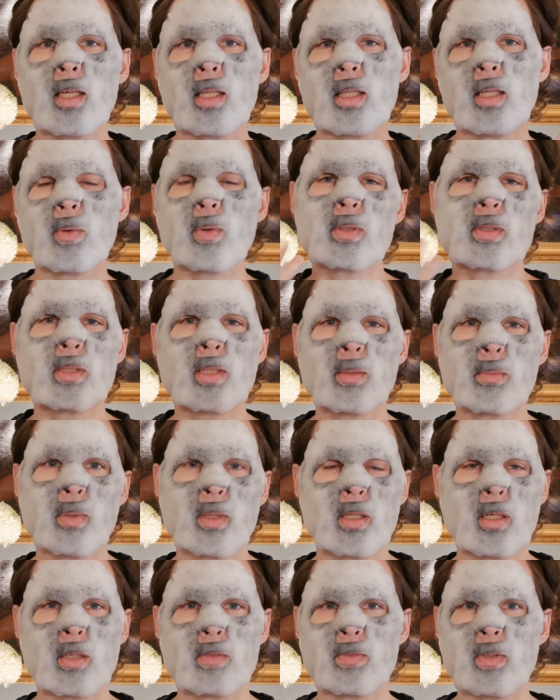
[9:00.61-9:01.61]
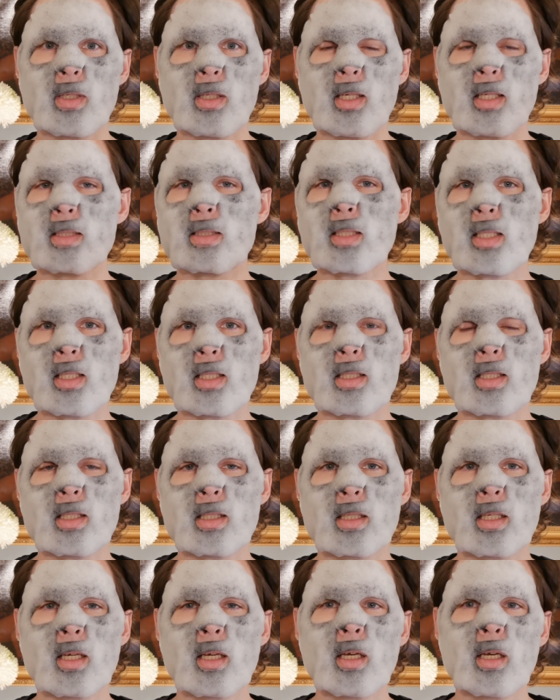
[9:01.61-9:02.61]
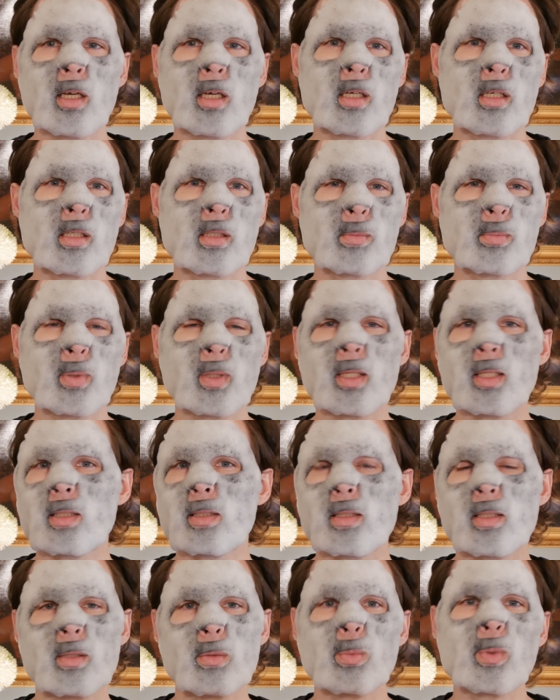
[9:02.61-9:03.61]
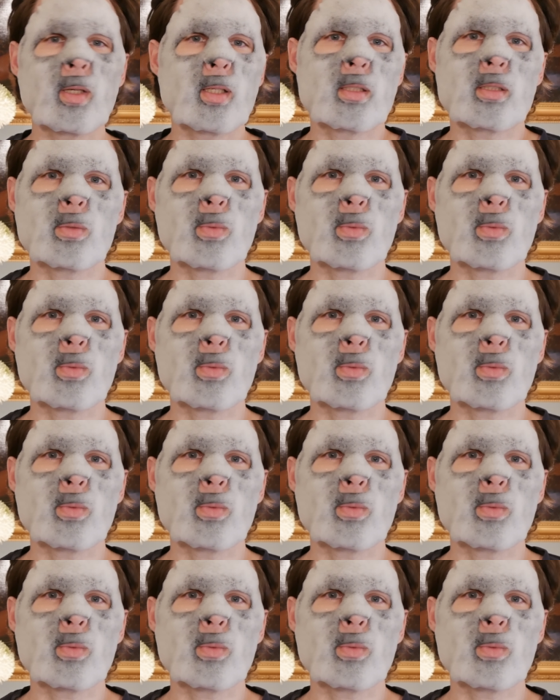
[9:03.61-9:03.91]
there was a little bit of a tingling, but it went